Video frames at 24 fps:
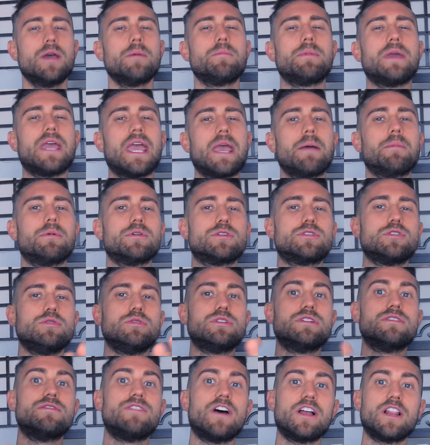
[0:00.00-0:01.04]
be able to
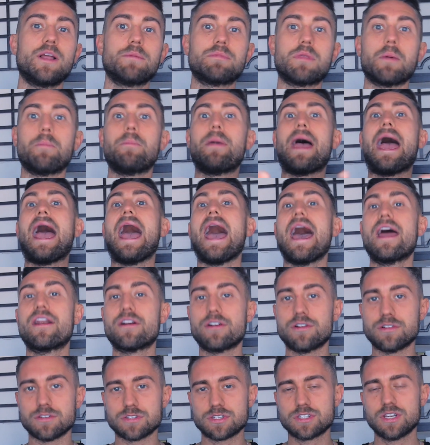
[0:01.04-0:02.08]
develop the
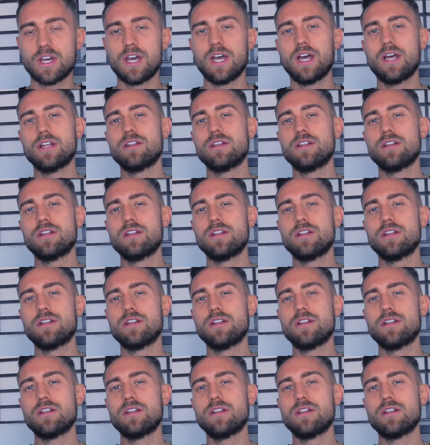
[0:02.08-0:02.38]
patterns